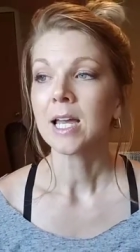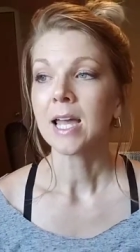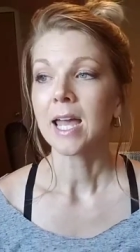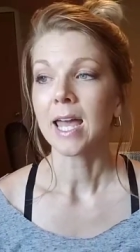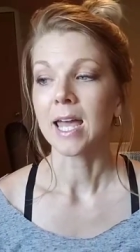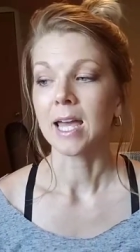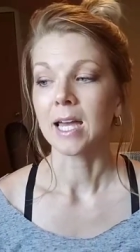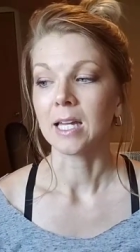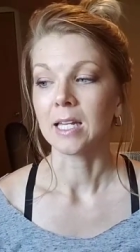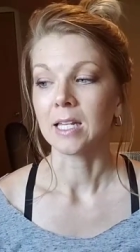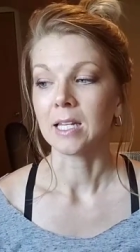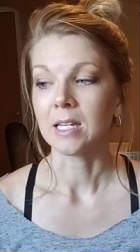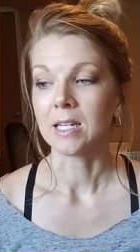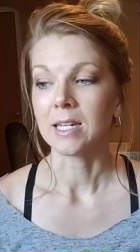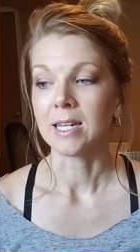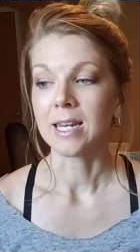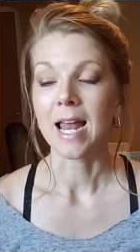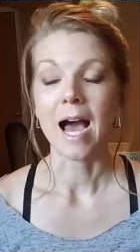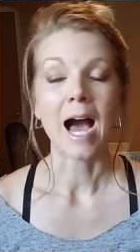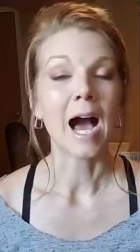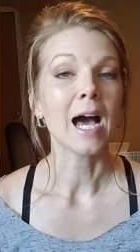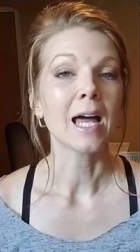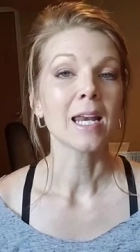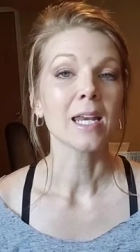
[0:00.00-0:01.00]
and
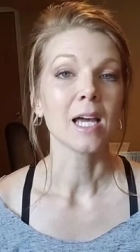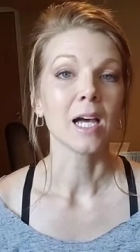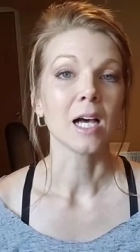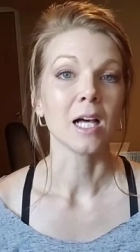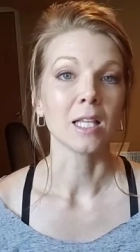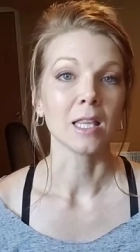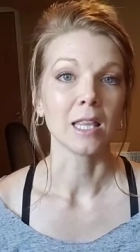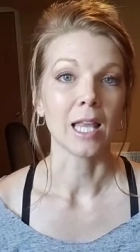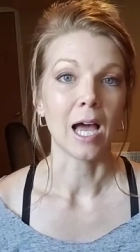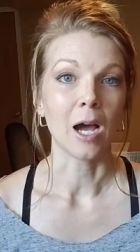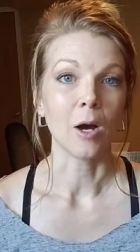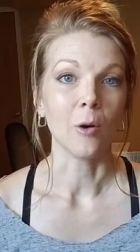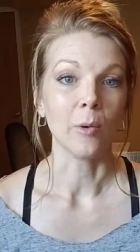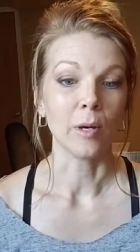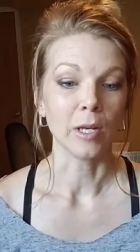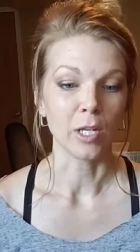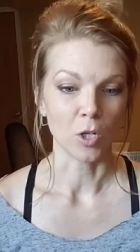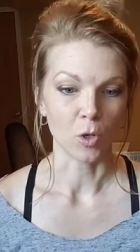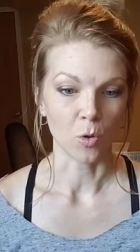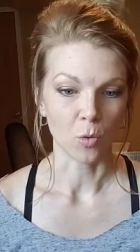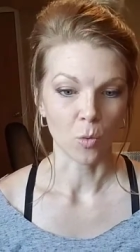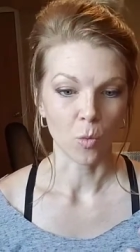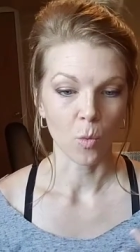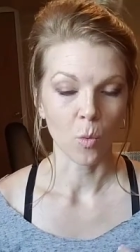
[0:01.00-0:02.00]
not allowing
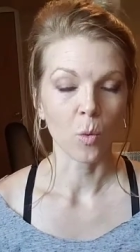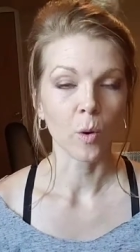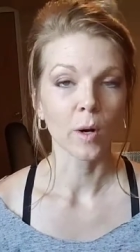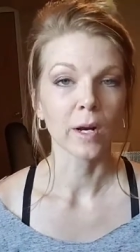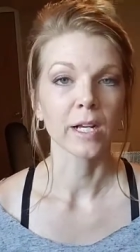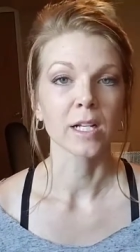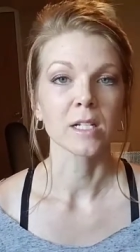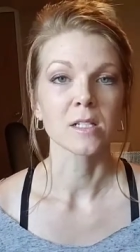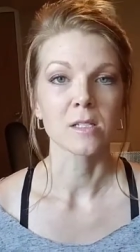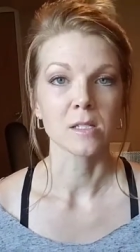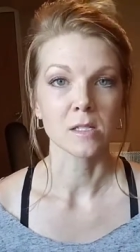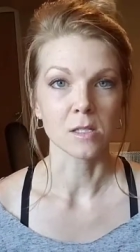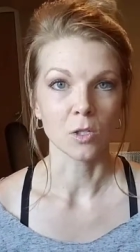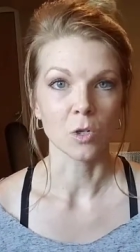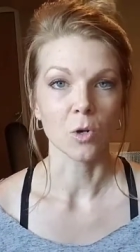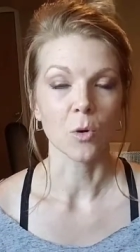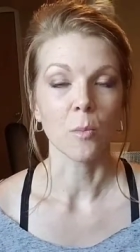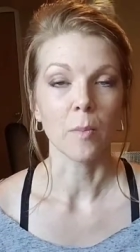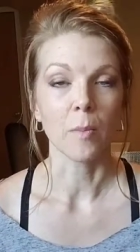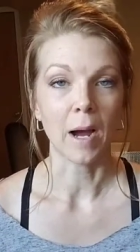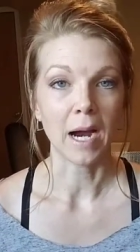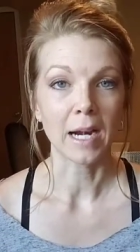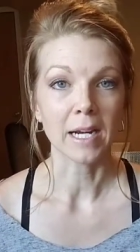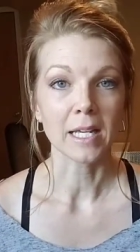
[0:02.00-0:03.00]
your organs in your
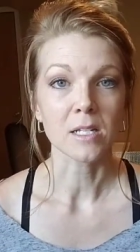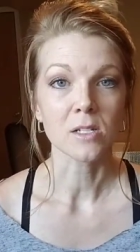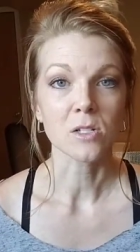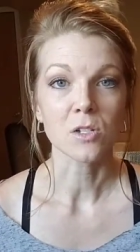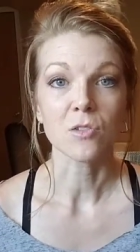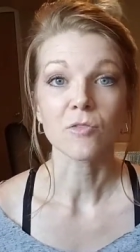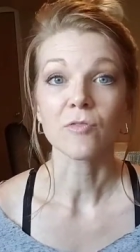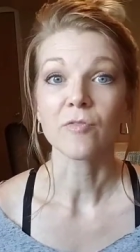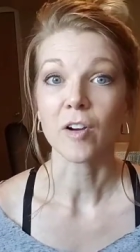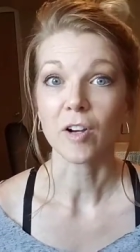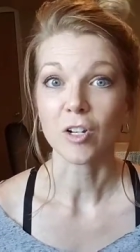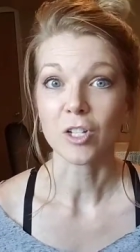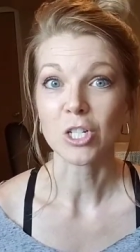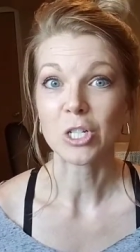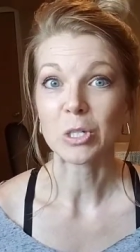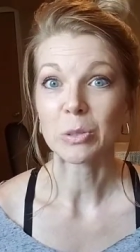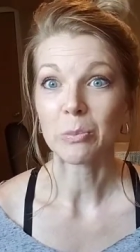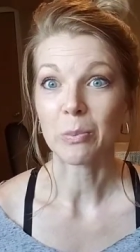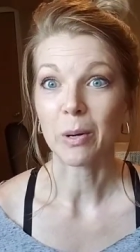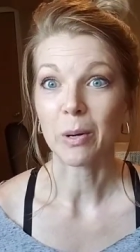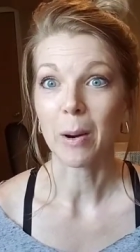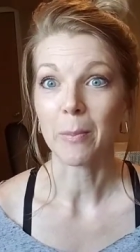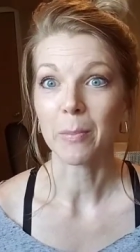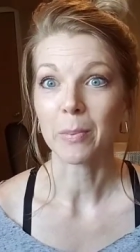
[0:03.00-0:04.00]
body to
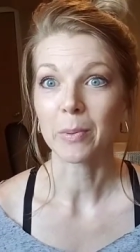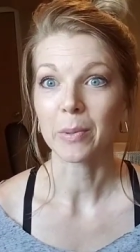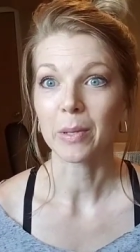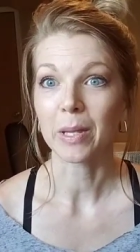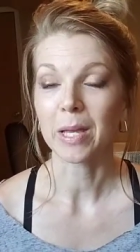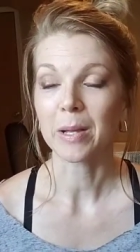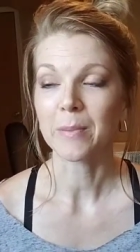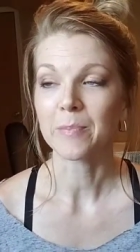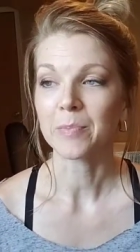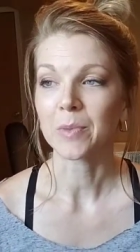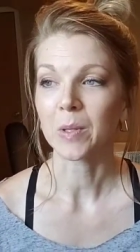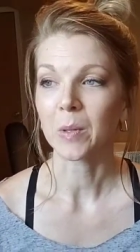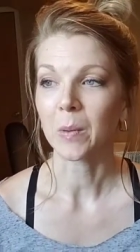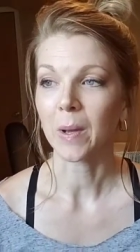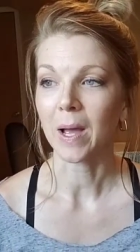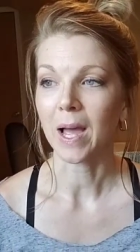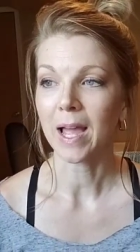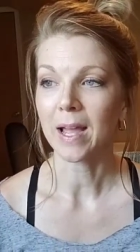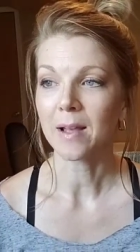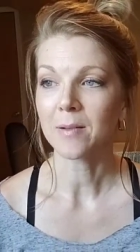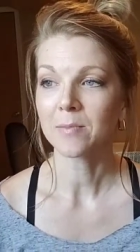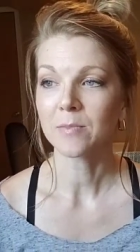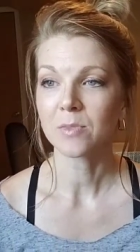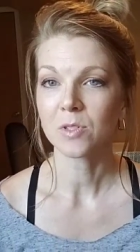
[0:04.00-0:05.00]
function properly.
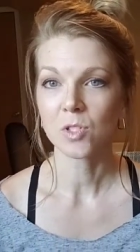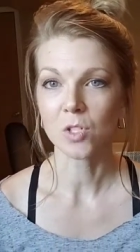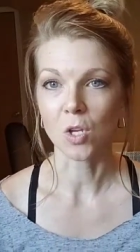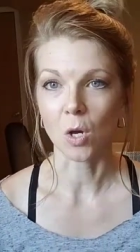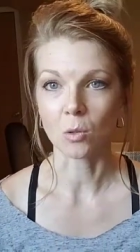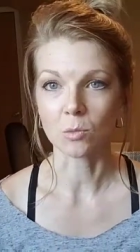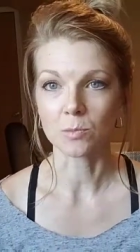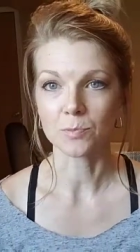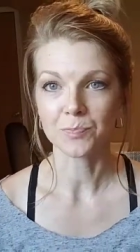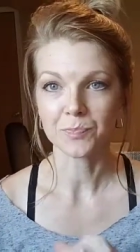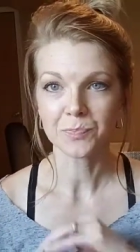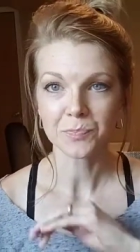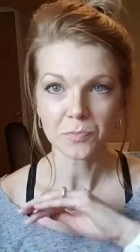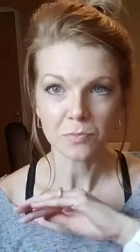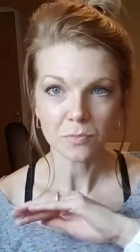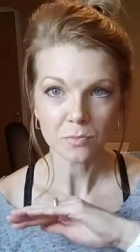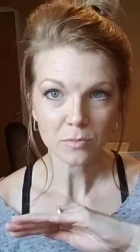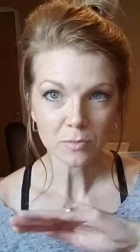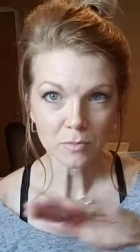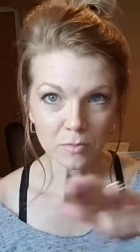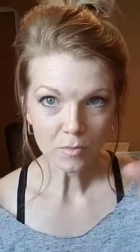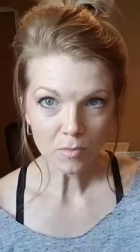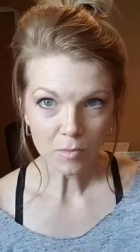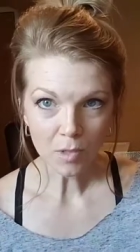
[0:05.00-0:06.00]
Okay, so
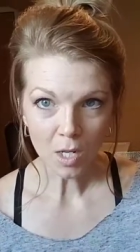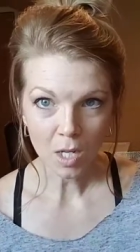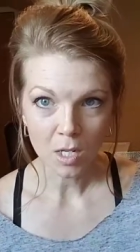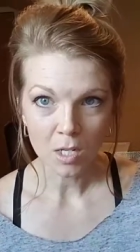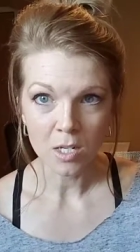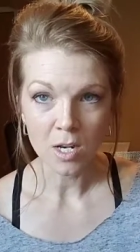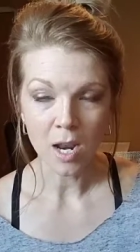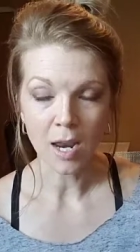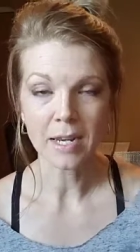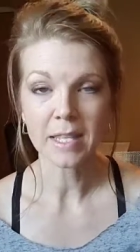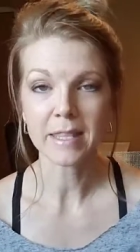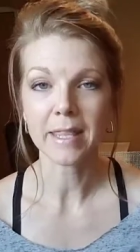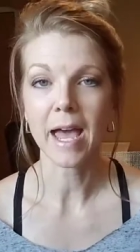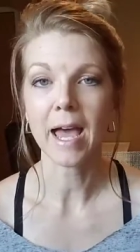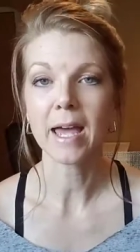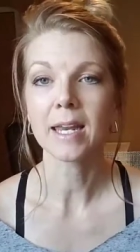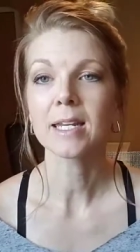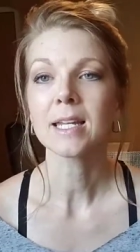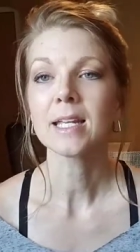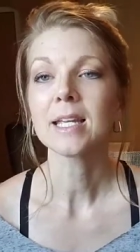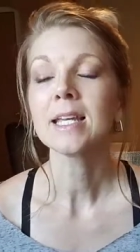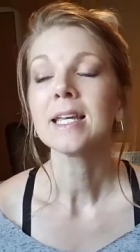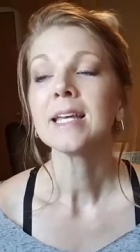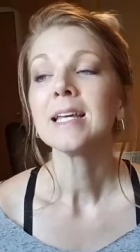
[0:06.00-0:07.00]
none of that.
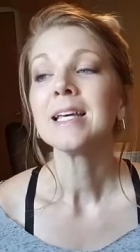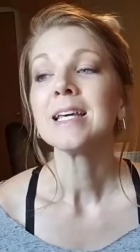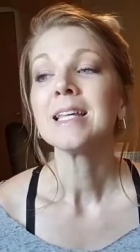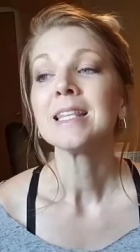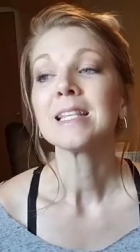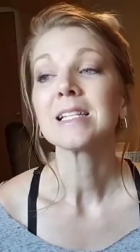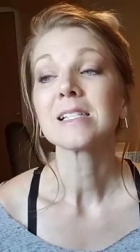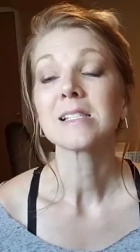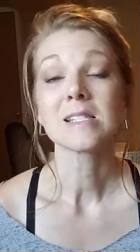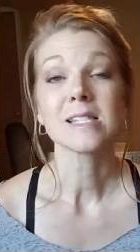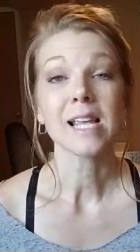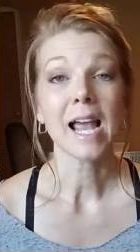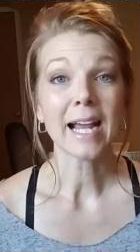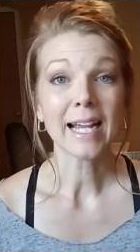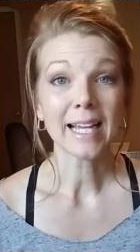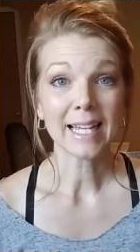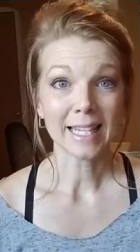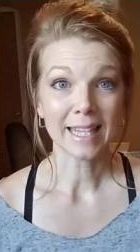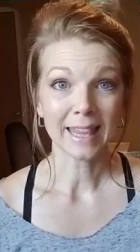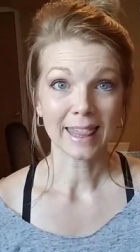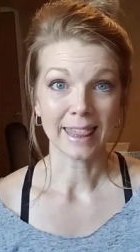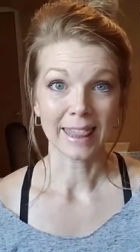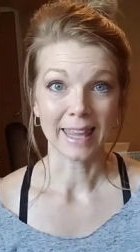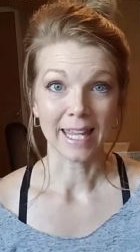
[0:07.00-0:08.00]
The
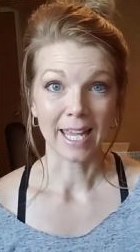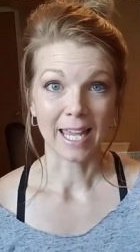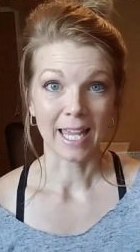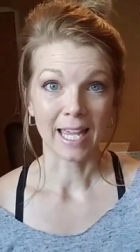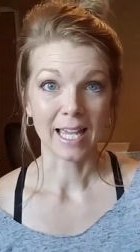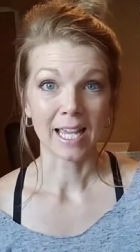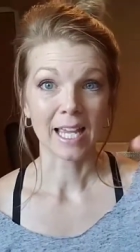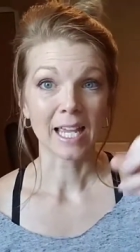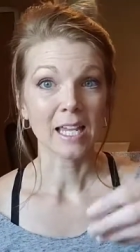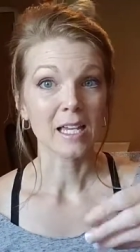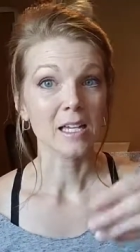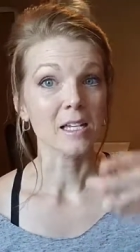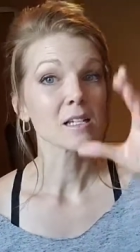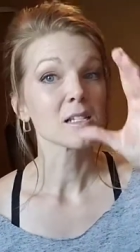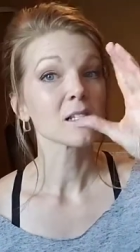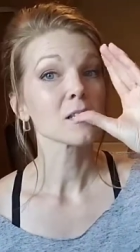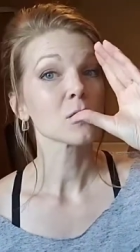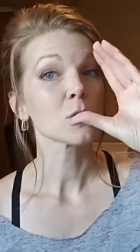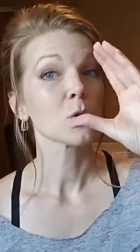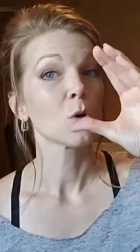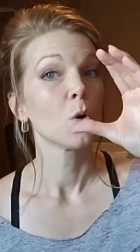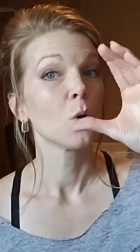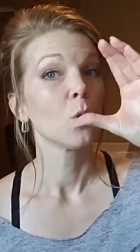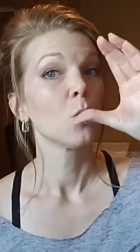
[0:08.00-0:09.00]
second thing is